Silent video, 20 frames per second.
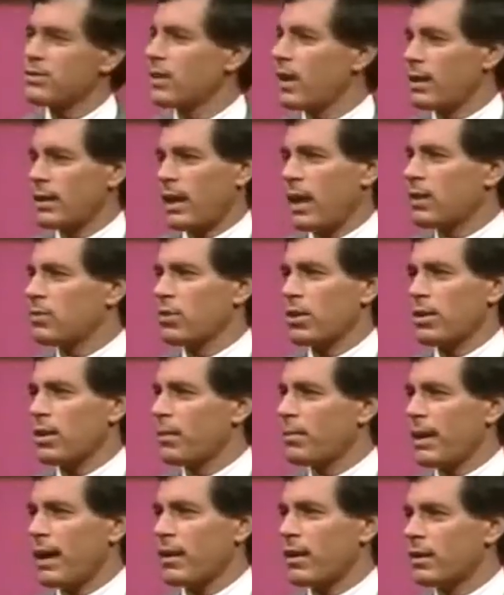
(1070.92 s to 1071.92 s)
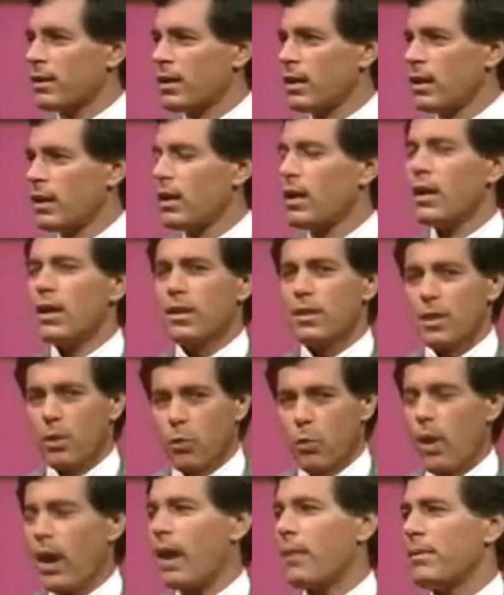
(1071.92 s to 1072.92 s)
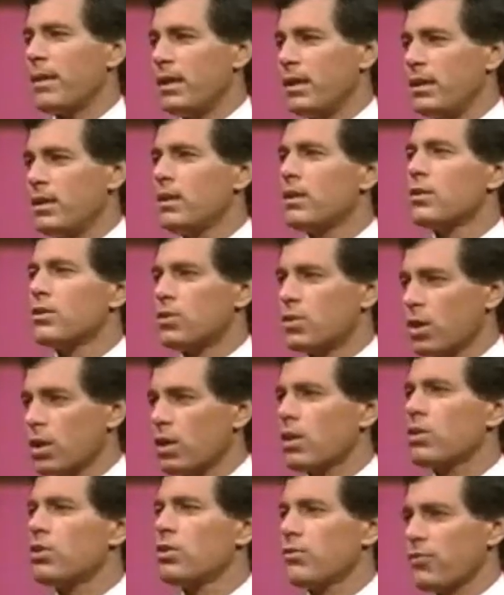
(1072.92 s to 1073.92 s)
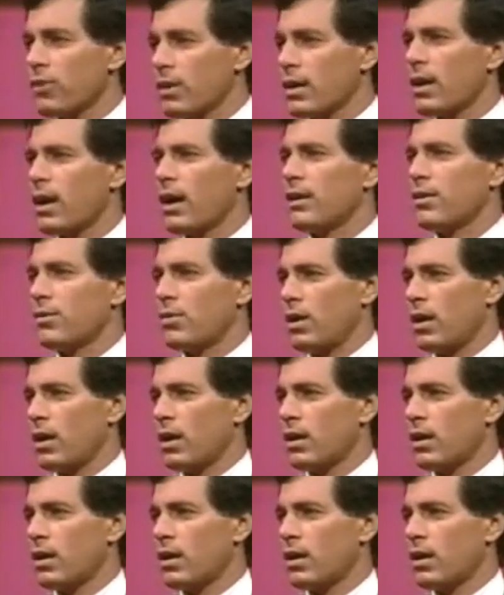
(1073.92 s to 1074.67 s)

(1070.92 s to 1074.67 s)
I can't do How anything come? about it. I won it in the first the round. The whammy took your Flokati rug.